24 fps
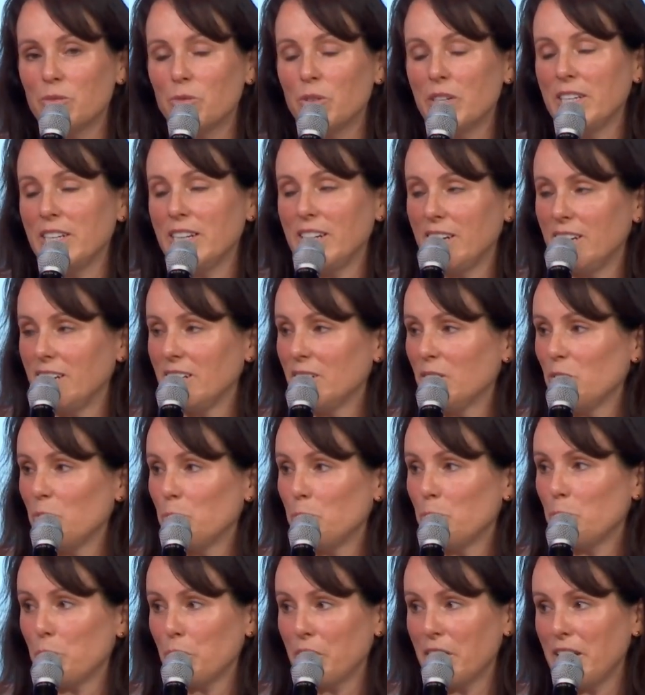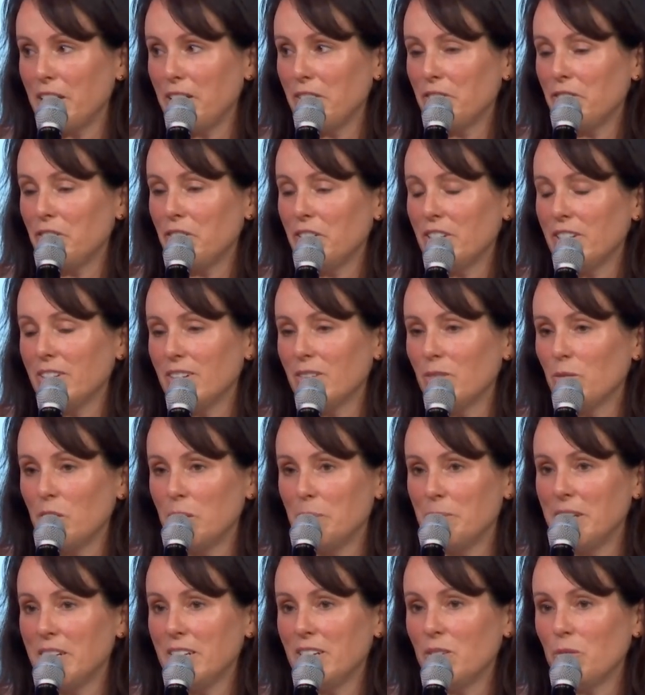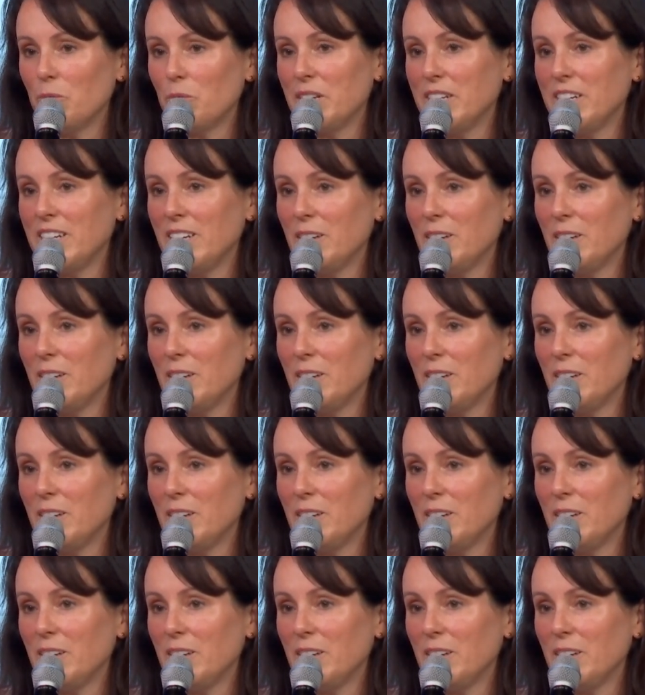we need brave women, we